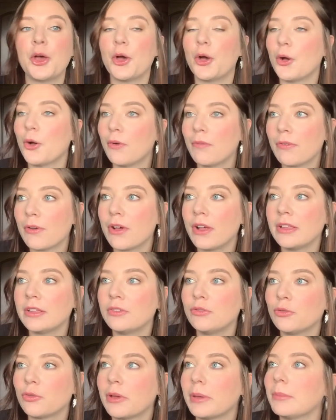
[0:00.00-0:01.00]
Overall
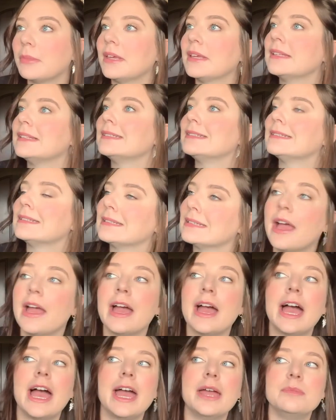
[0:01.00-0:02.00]
enjoyment,
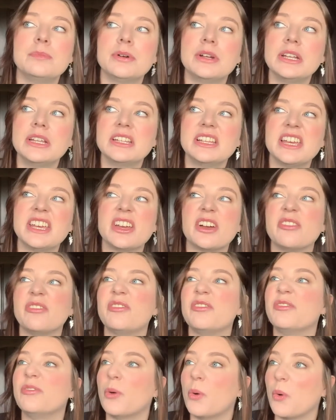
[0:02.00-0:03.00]
I'd put it like a
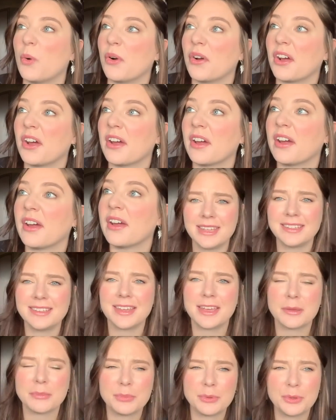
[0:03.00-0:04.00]
four.
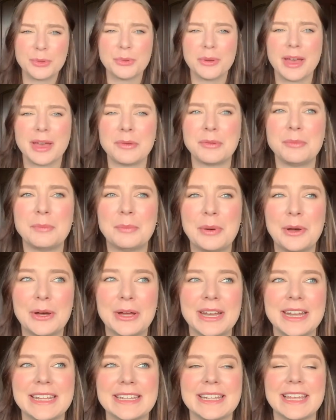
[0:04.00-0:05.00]
Taboo, I would
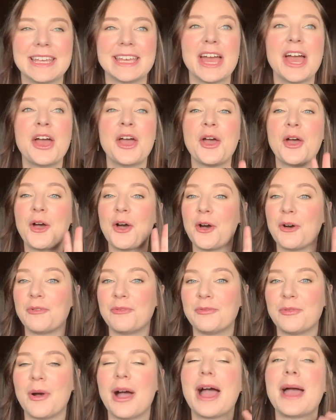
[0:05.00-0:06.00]
put it like a
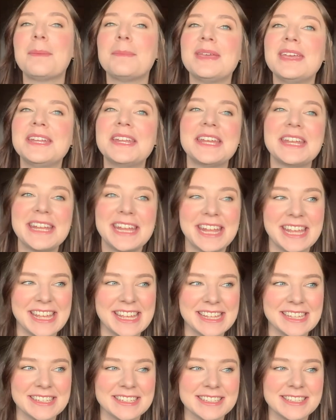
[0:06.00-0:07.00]
four. I mean, it
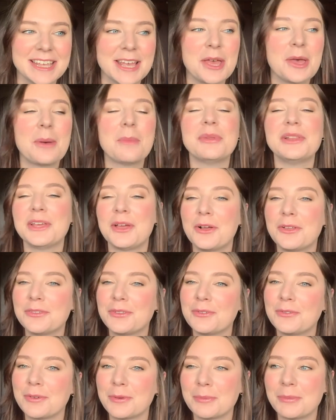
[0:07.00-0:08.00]
is. But like
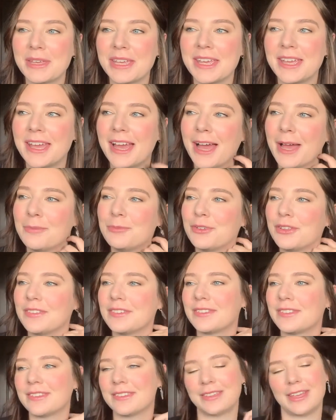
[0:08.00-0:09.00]
also for me, I'm
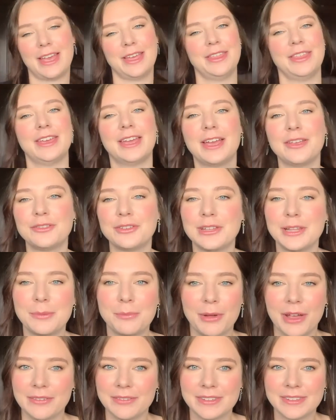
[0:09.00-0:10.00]
just, I think I should like
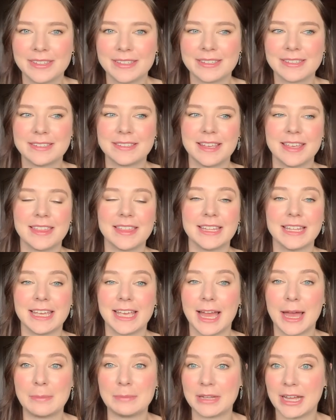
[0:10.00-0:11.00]
preface this and say that like
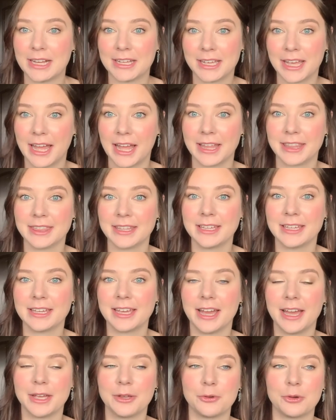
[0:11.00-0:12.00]
I'm not Catholic.
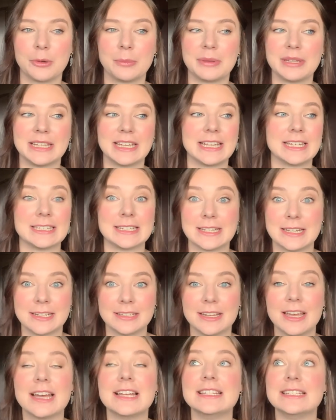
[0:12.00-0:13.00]
I grew up in like a, non,
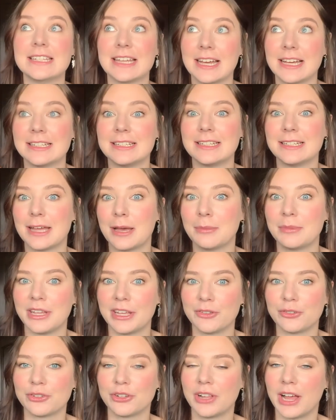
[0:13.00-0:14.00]
a
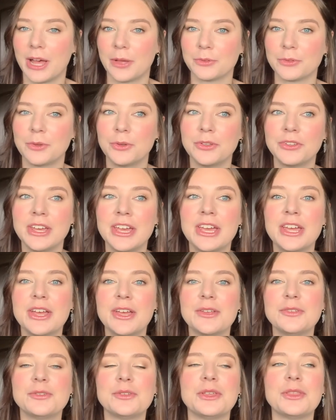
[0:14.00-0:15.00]
non-denominational household.
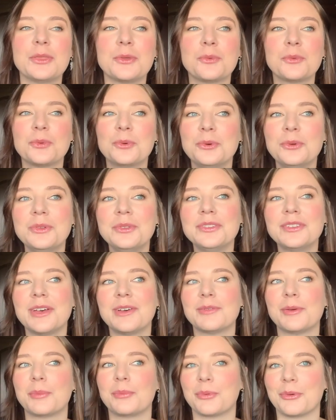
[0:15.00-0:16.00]
So like the rules
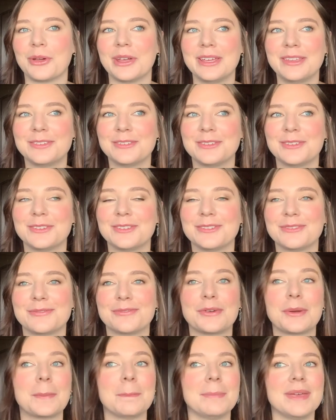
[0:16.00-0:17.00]
of a priest
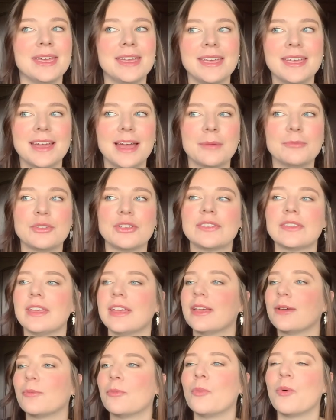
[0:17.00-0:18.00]
for me, I'm just
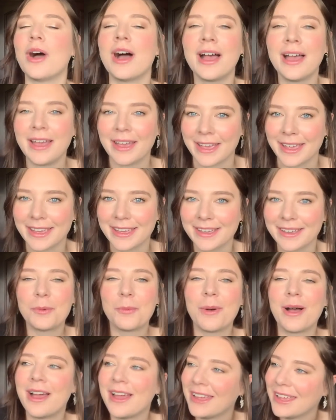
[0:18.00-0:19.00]
like, why?
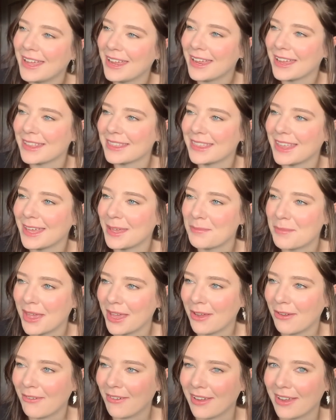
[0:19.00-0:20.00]
Why can't they
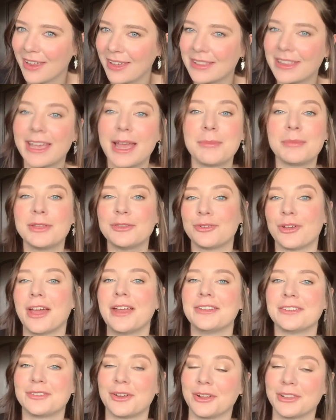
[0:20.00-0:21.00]
marry? Like, I'm not trying
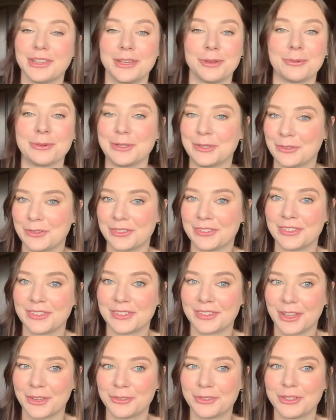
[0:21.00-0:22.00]
to start like a religious
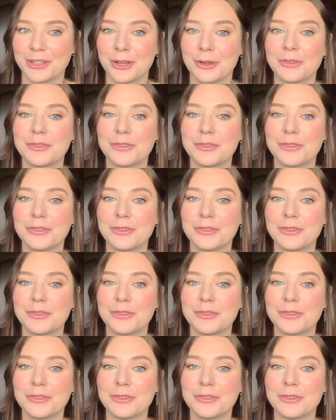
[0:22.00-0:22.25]
discussion here.